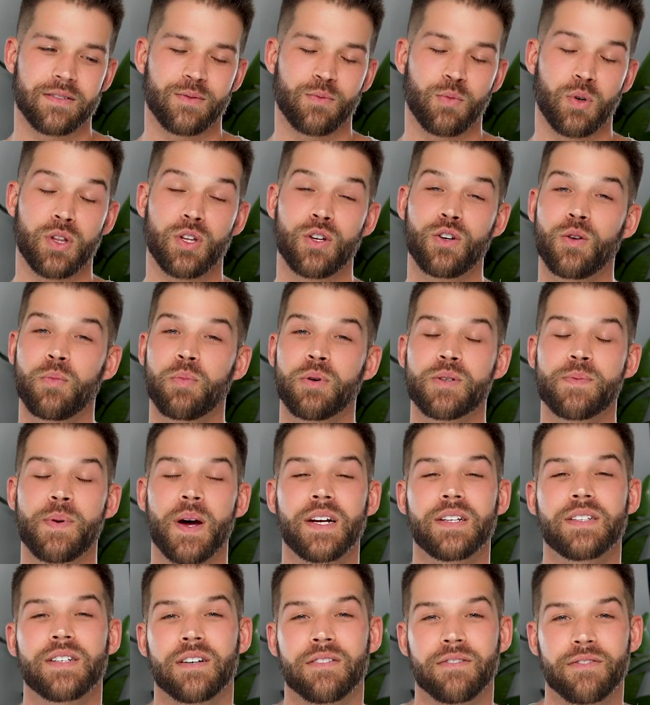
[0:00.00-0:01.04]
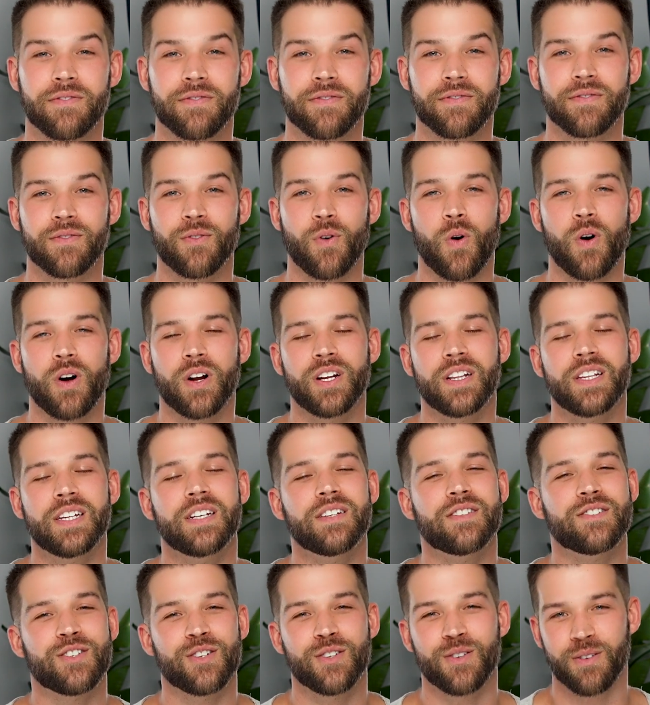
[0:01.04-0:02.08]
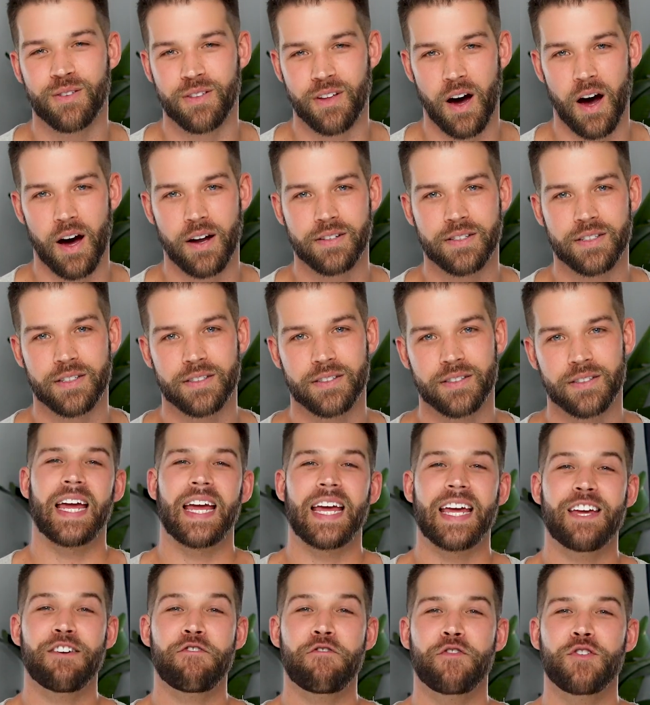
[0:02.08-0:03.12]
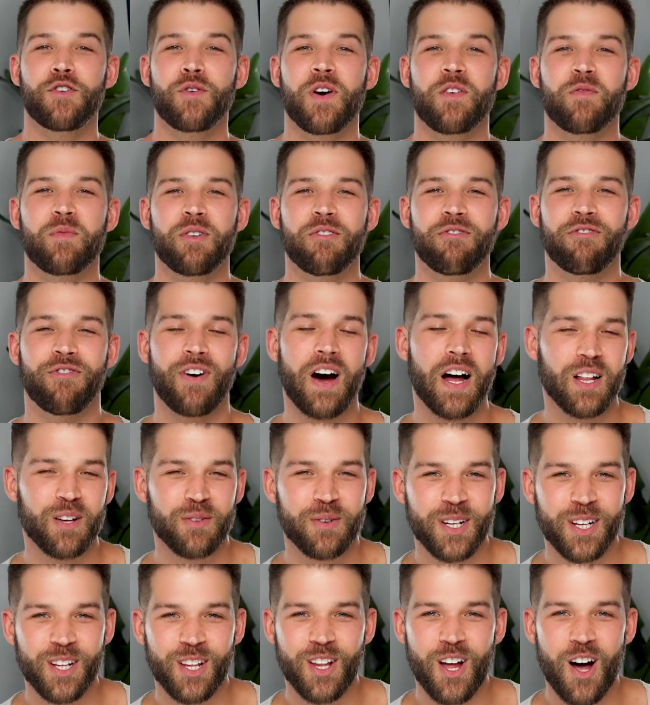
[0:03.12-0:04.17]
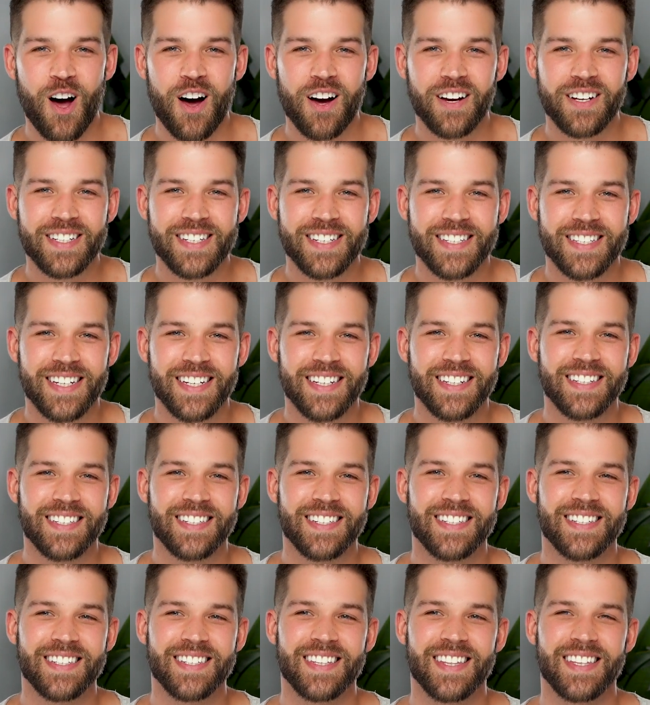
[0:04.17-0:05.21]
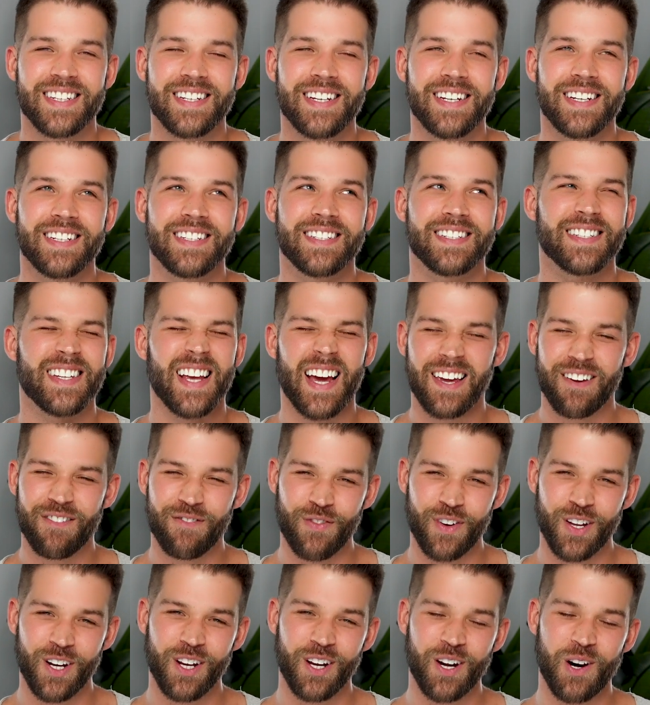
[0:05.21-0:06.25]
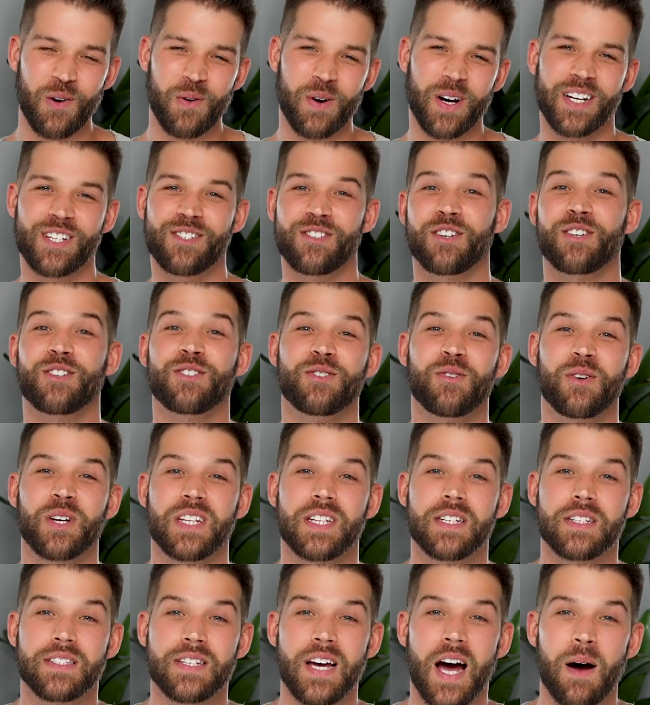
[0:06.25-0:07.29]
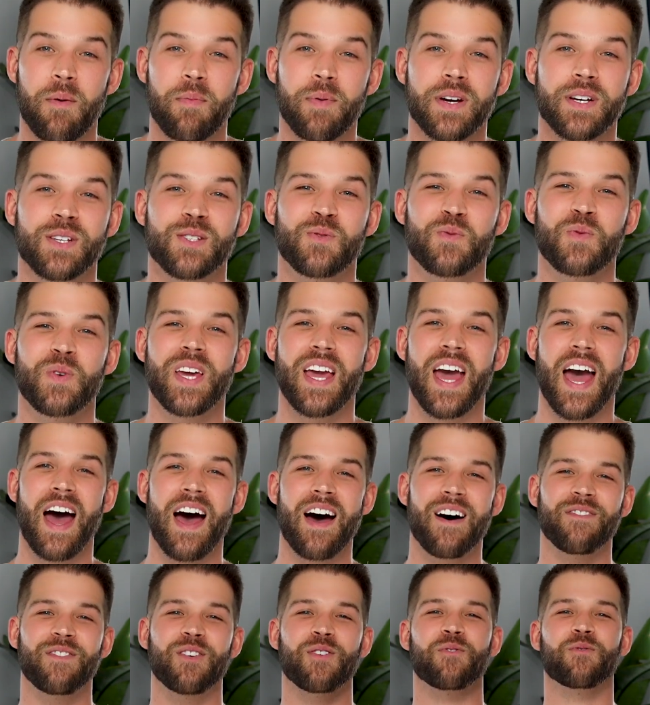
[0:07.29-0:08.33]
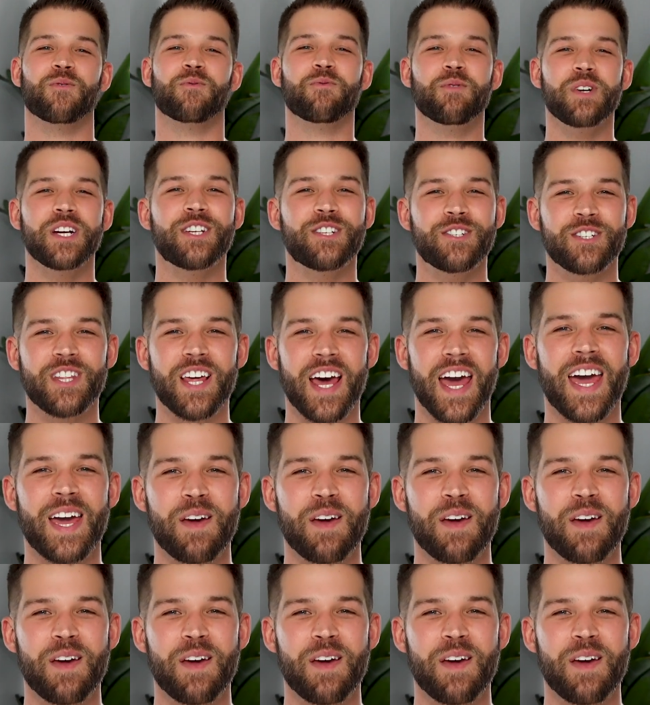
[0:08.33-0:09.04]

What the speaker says: with a new perspective, or at least a new thought. If you have been following along since the second video when I started doing these topics, we have reached the